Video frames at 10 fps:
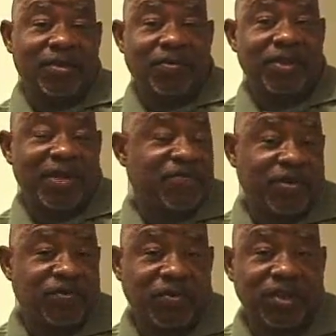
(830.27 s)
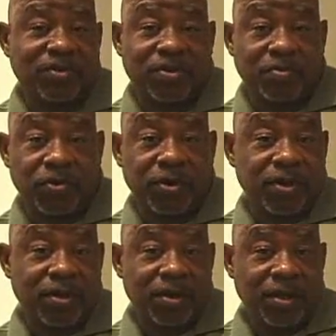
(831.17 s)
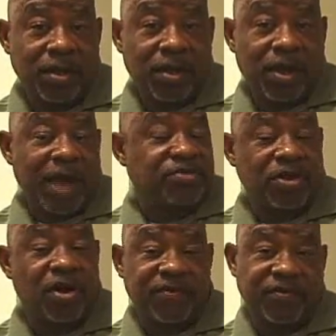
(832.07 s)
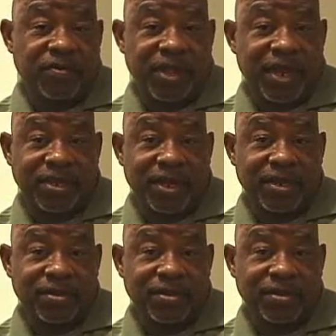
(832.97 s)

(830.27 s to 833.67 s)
when I first went to the board. I'm sorry for what I've done.